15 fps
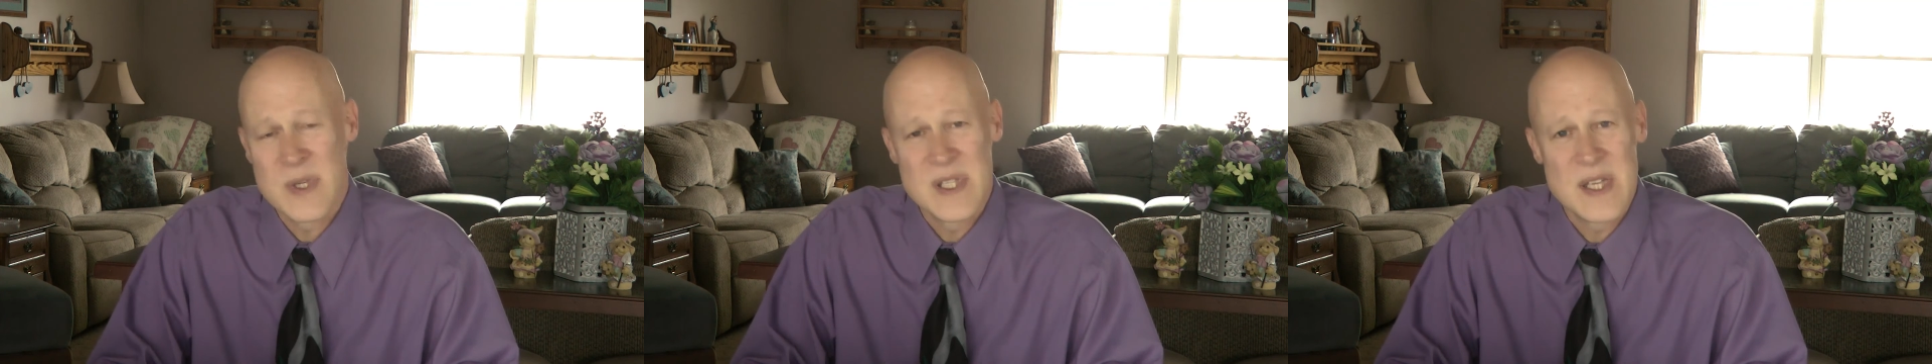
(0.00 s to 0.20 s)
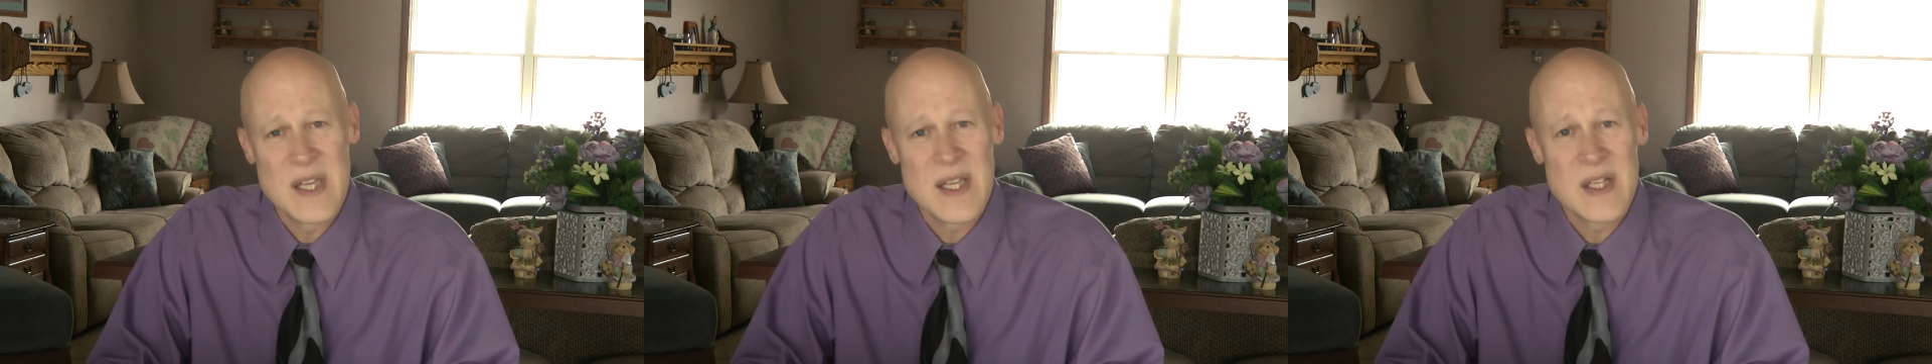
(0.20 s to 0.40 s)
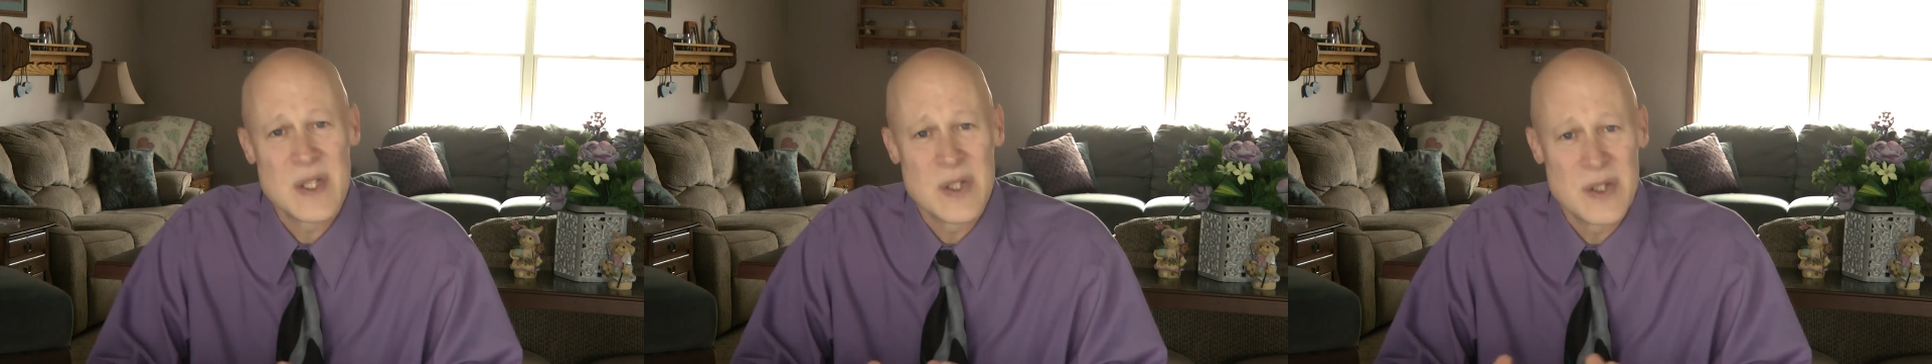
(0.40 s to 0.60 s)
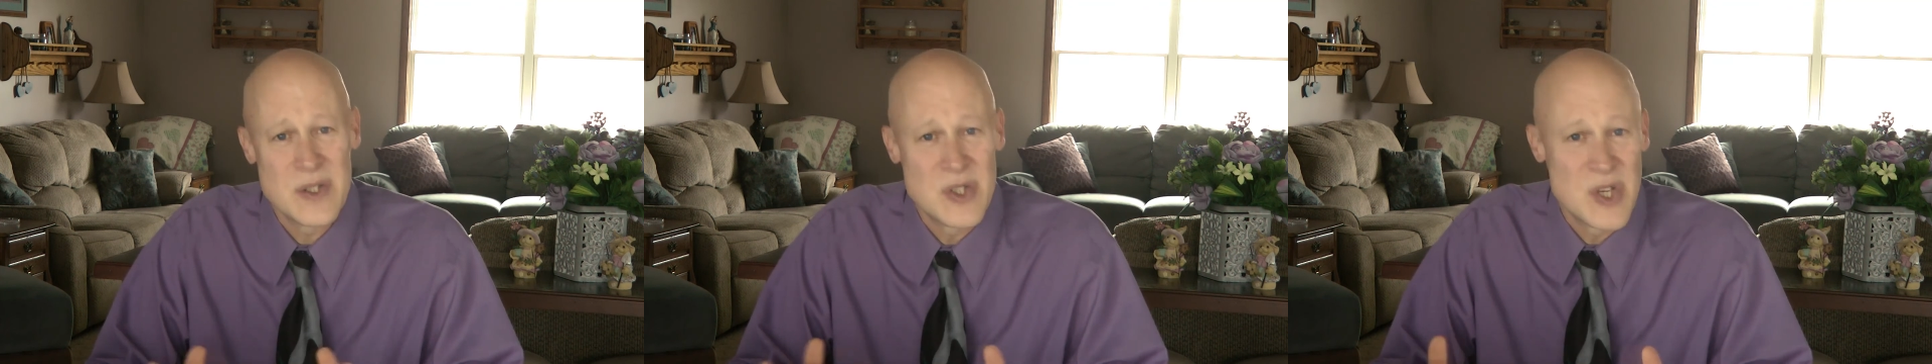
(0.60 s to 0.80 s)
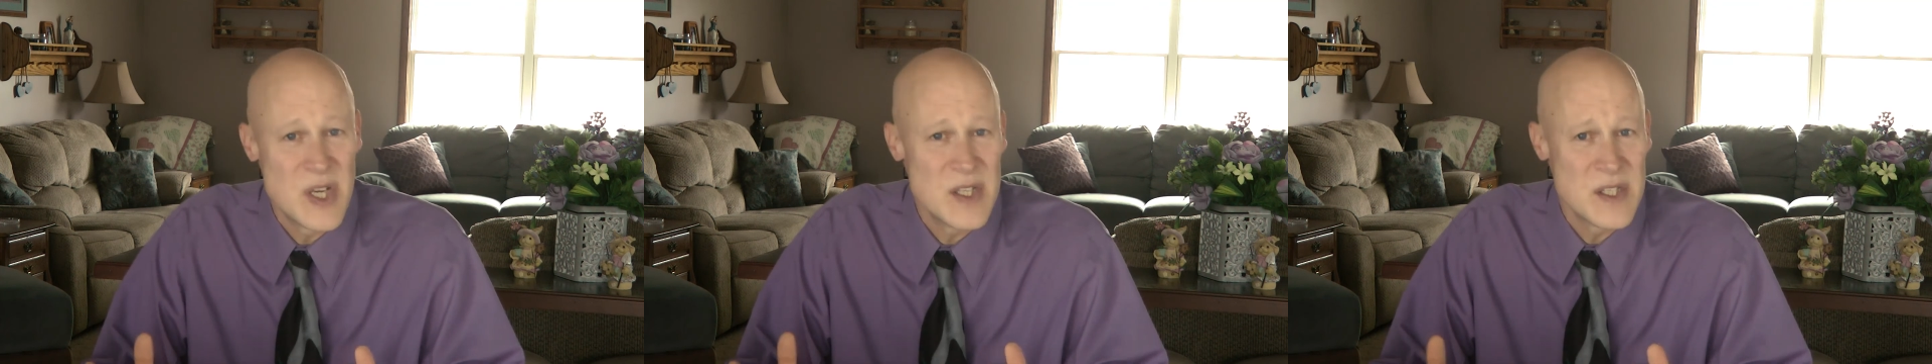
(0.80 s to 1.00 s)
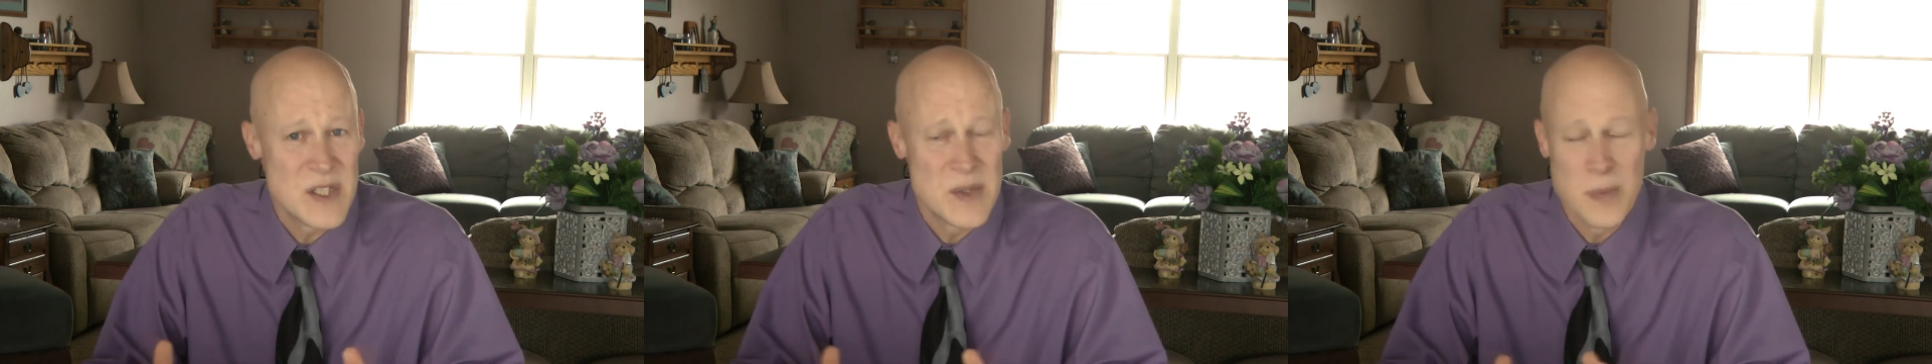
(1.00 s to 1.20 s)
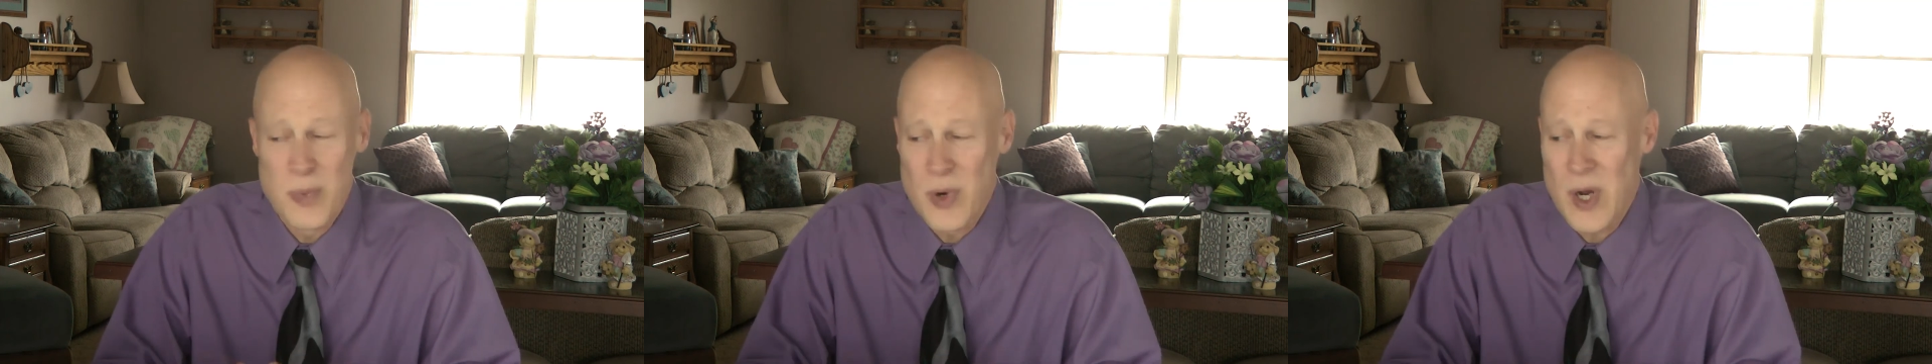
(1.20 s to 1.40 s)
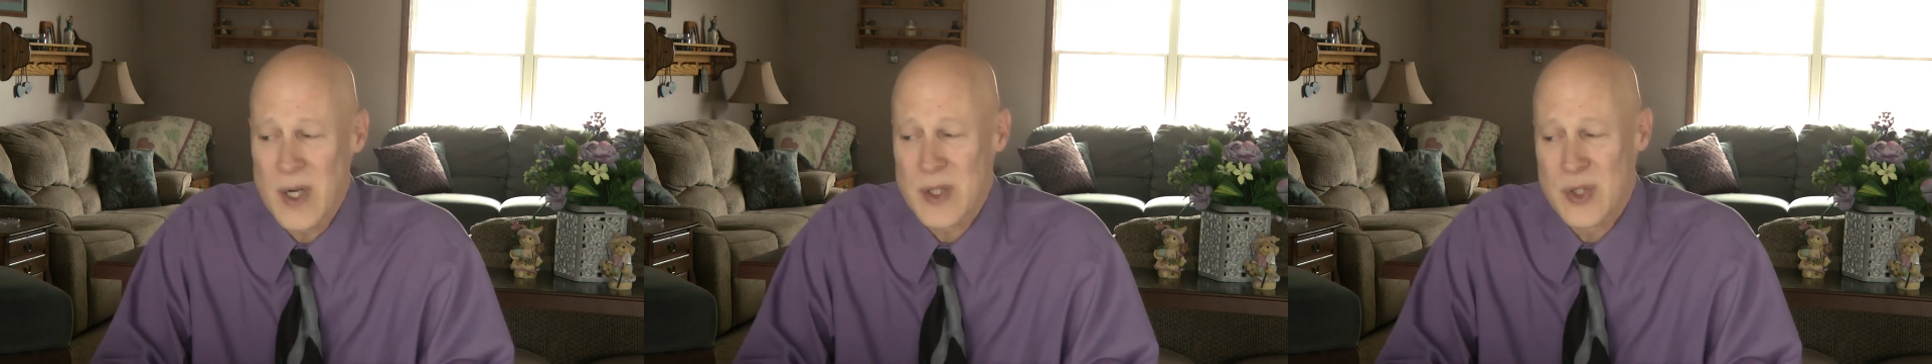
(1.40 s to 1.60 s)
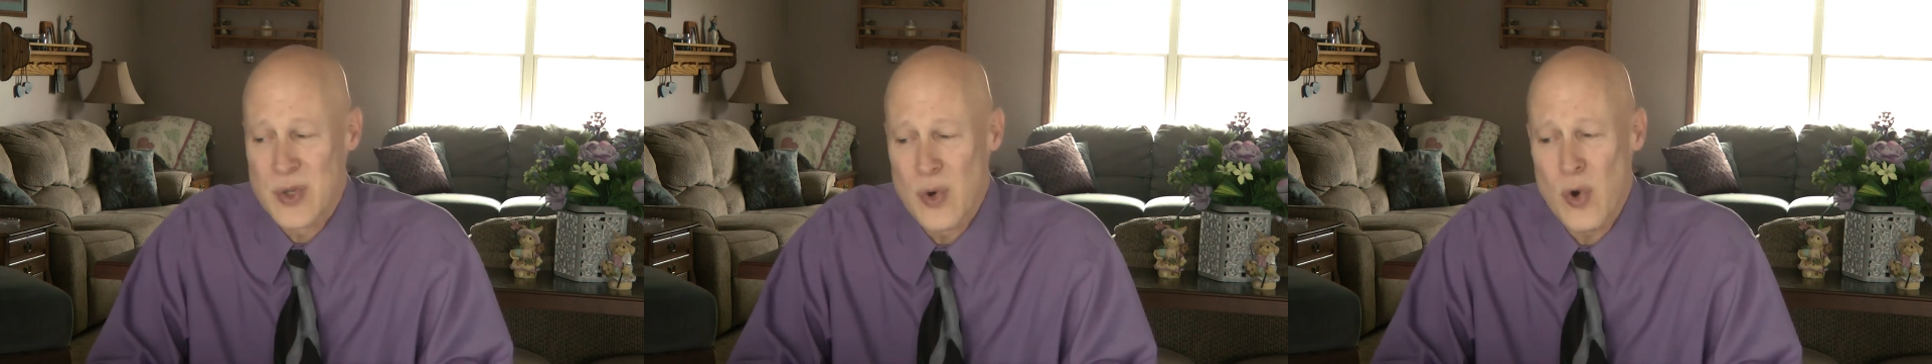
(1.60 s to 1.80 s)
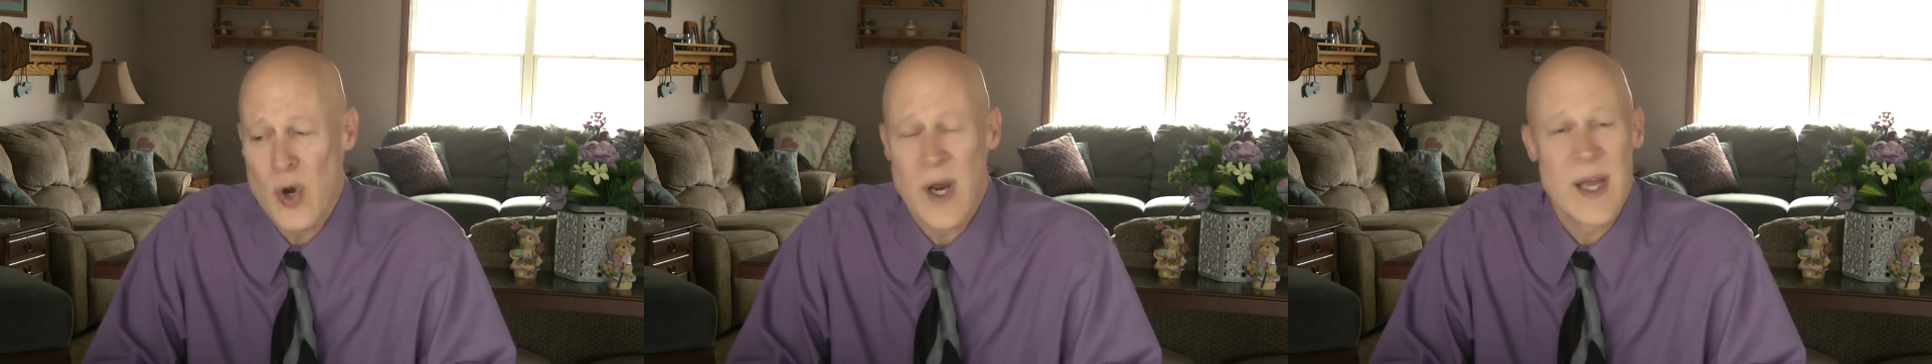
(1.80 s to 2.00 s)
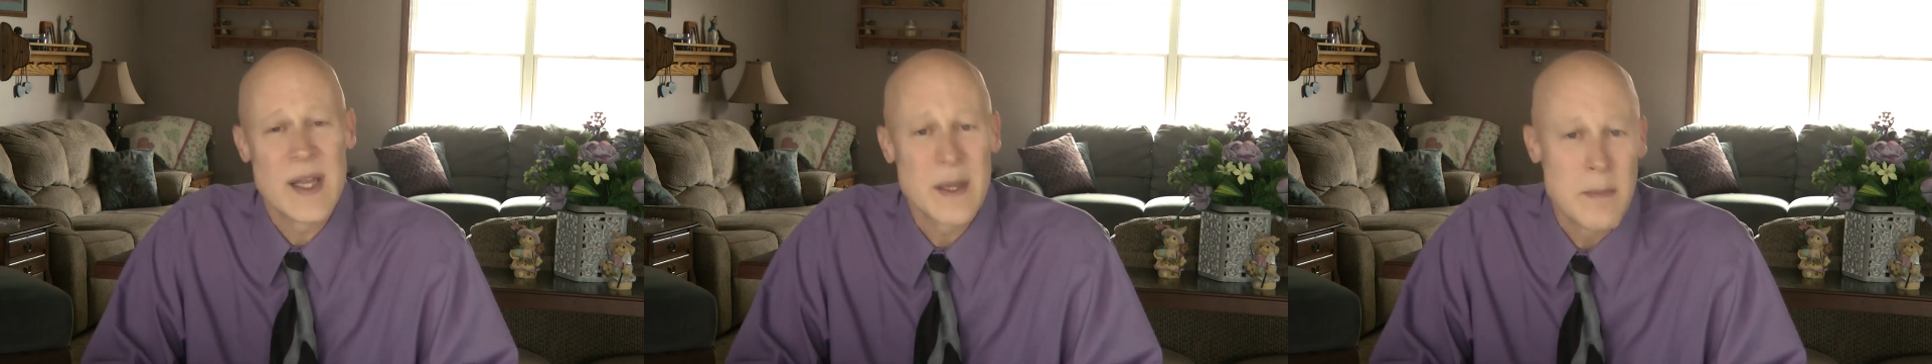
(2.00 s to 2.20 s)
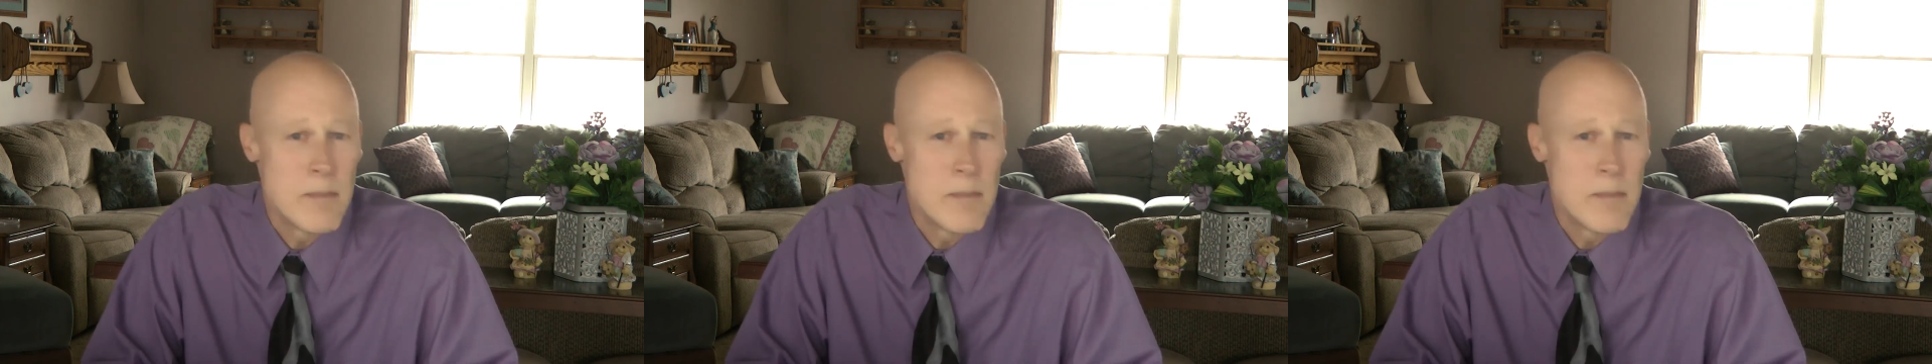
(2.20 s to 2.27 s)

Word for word: see that Jesus brought joy in